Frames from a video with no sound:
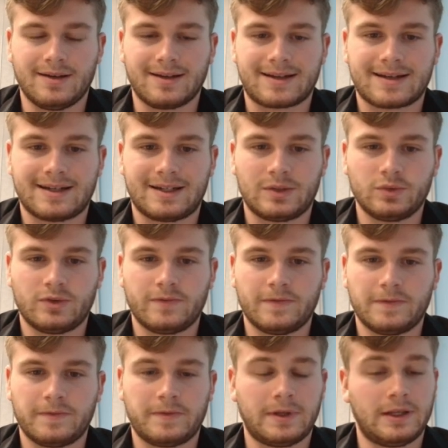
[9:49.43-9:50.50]
Count,
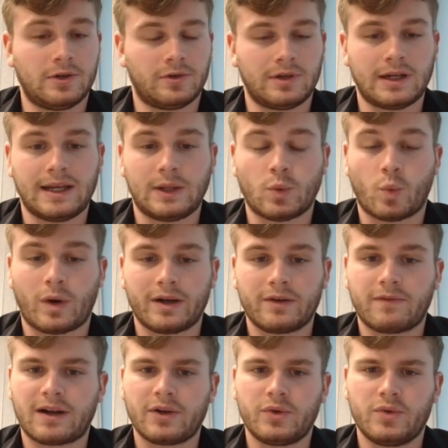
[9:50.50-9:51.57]
we only need
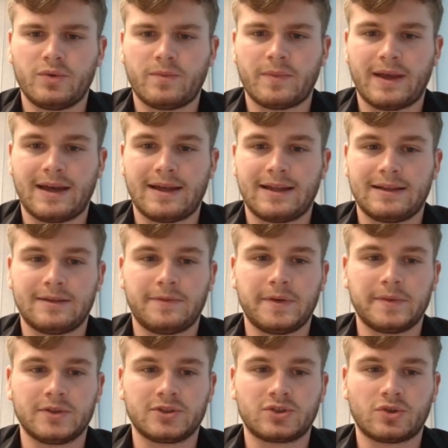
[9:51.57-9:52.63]
one value, and we
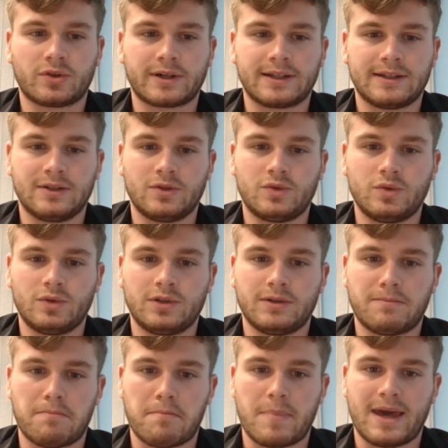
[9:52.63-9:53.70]
will store it into the
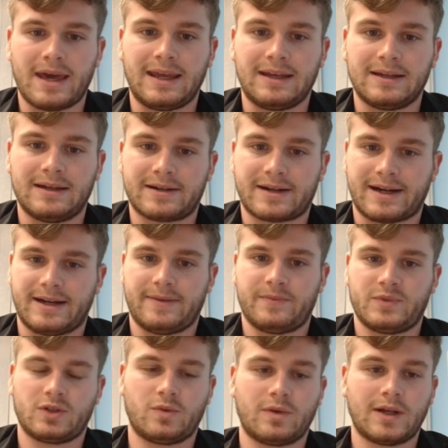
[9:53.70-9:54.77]
main array.
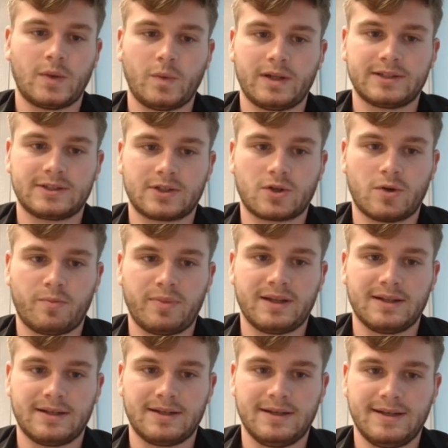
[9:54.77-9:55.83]
So now let's
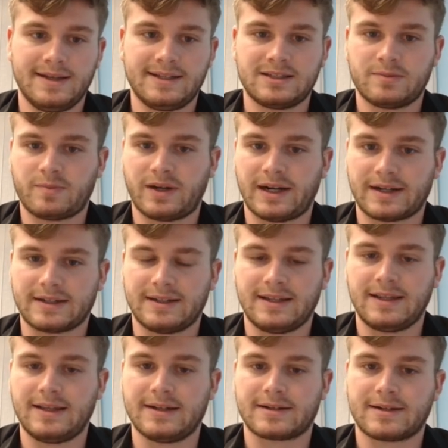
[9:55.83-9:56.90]
copy this part
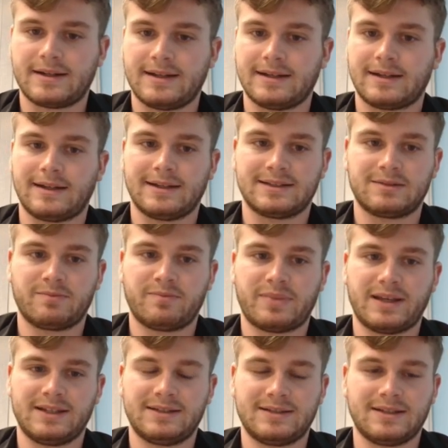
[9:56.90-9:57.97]
here and let's
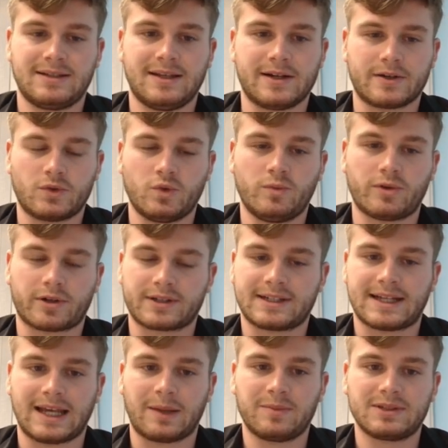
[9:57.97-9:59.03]
paste it here 2 more
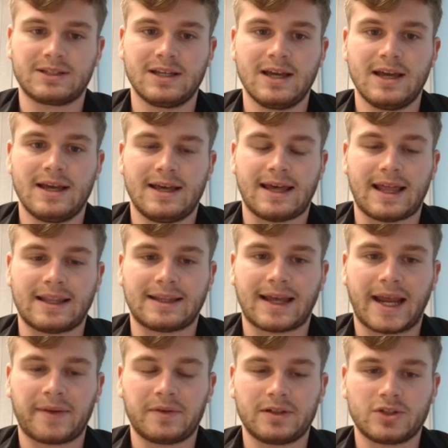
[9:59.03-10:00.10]
times, and
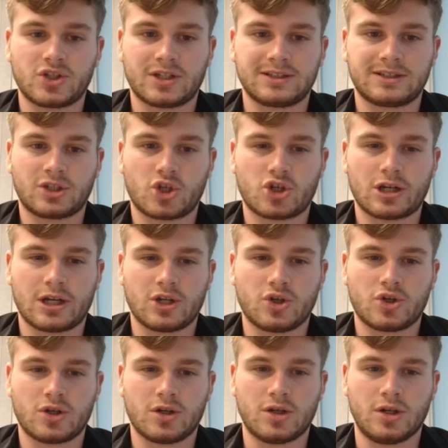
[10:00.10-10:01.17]
I will just
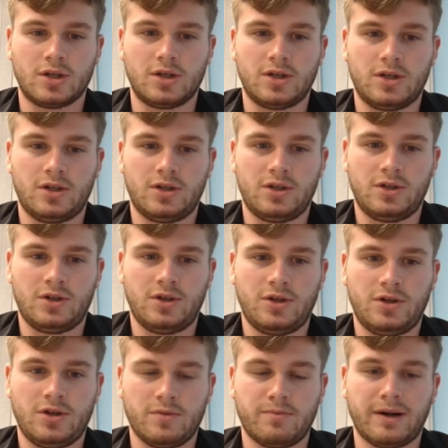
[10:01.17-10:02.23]
change
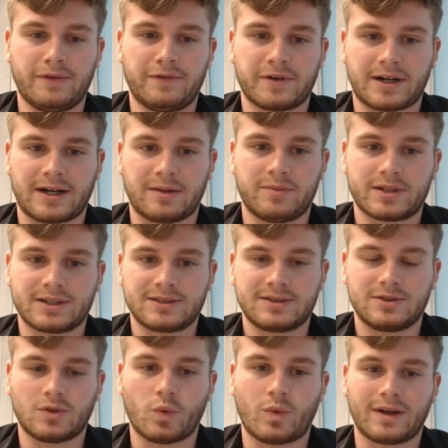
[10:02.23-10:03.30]
the buffer numbers,
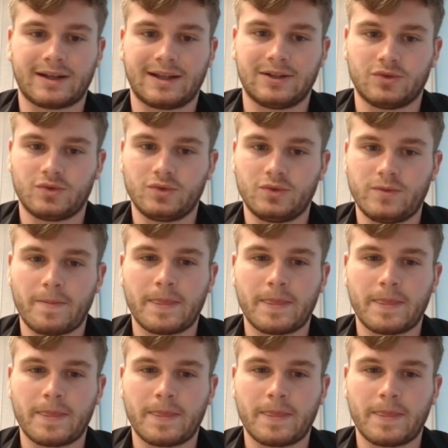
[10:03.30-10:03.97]
so 1 and 2.